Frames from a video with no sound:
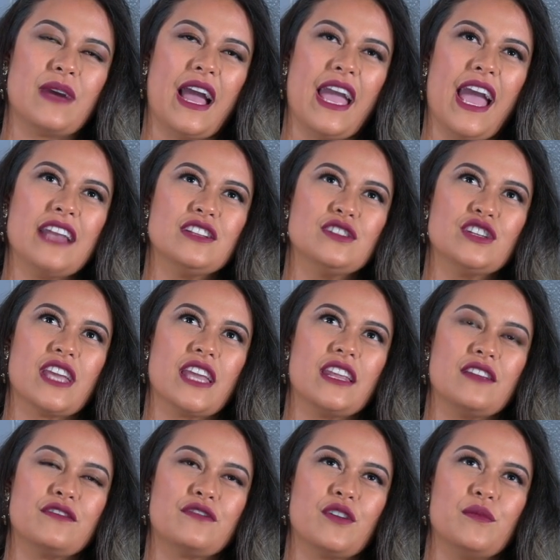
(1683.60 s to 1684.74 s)
I had to look at
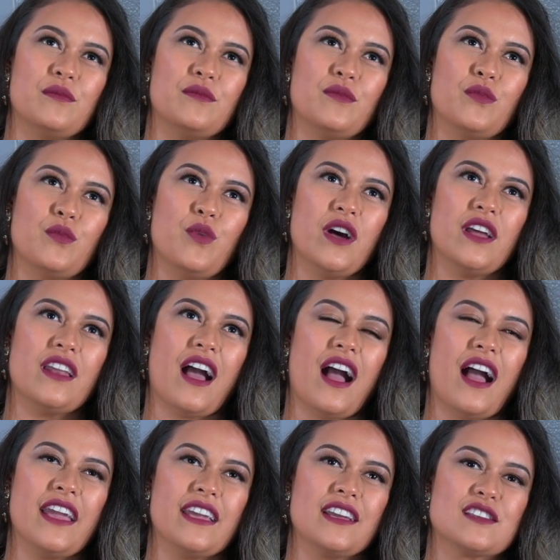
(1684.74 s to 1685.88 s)
it from what
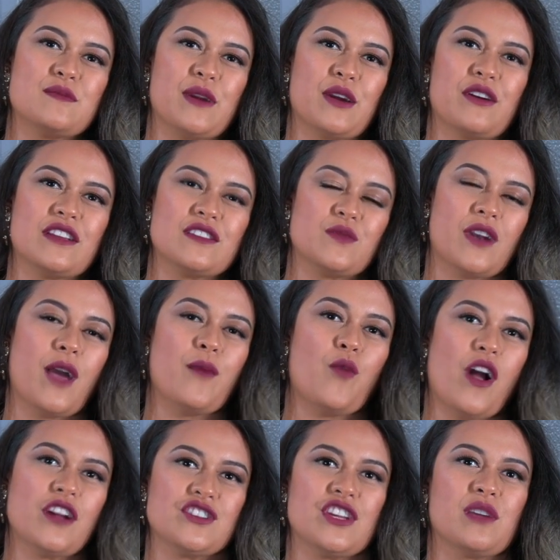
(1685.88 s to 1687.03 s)
I experience when I'm
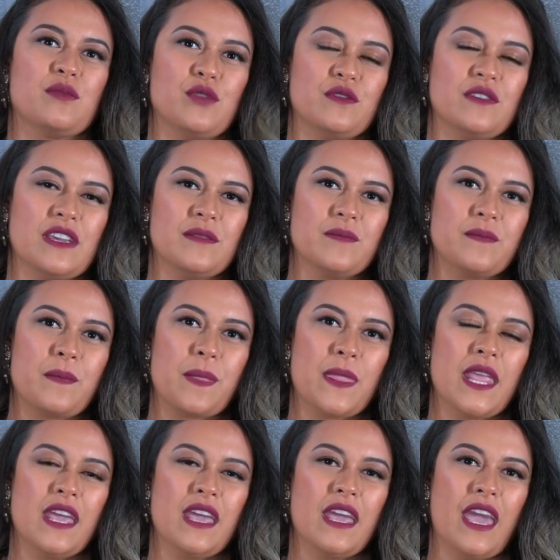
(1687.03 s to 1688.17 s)
watching a movie,
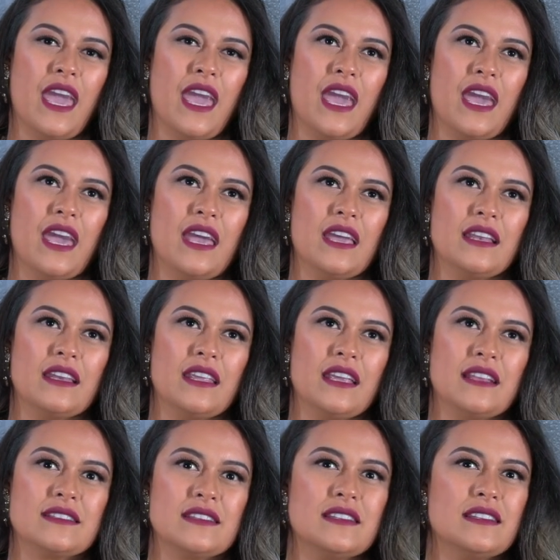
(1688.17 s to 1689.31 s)
and
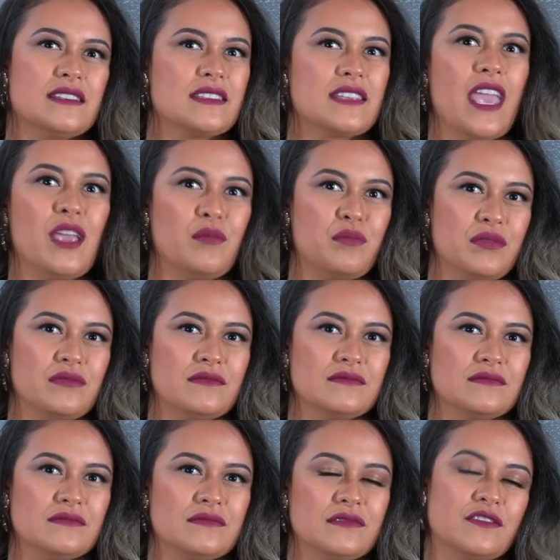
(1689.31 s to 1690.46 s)
it's an escape
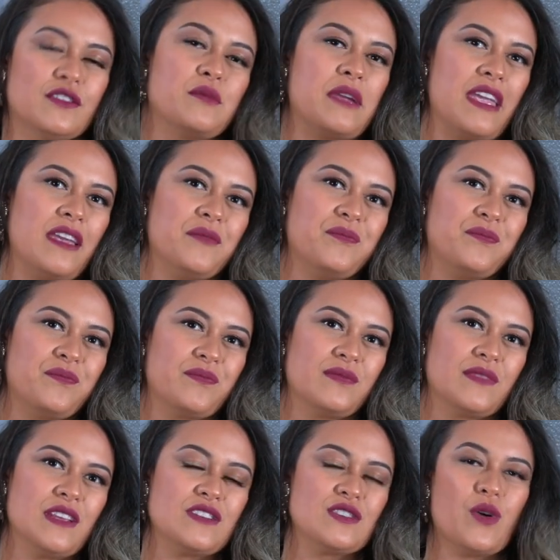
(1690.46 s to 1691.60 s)
for me.
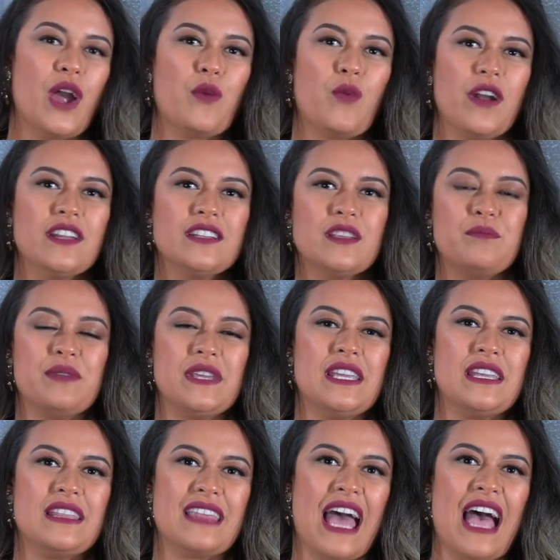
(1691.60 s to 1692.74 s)
So I wanted to
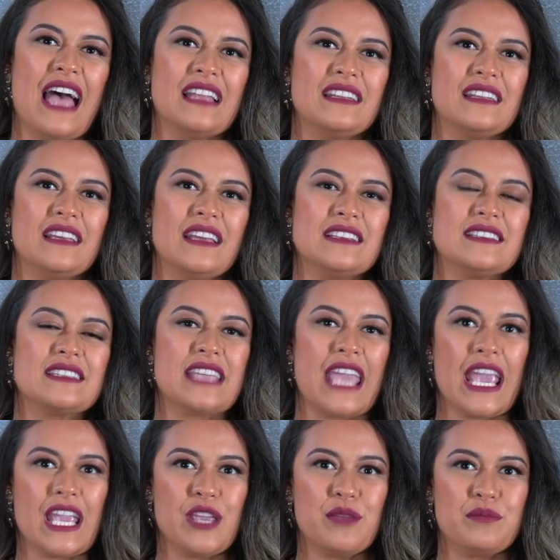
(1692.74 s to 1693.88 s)
be that
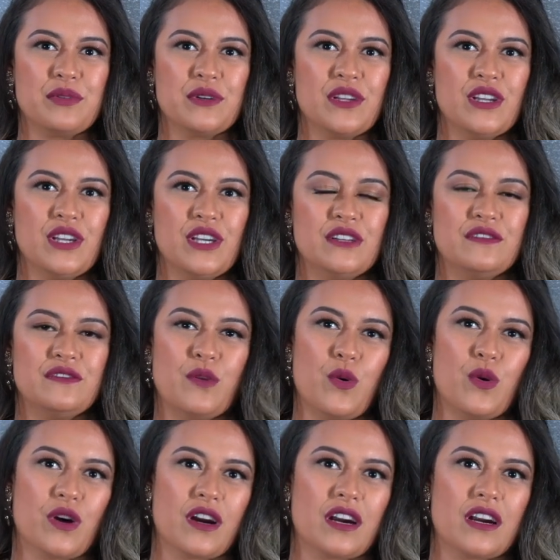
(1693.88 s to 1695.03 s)
escape
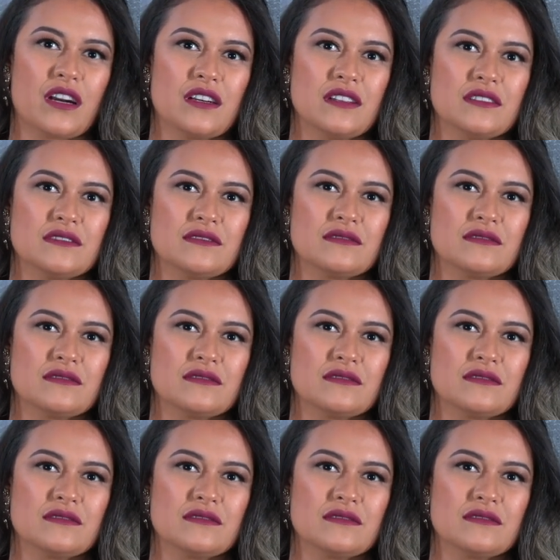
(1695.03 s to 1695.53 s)
for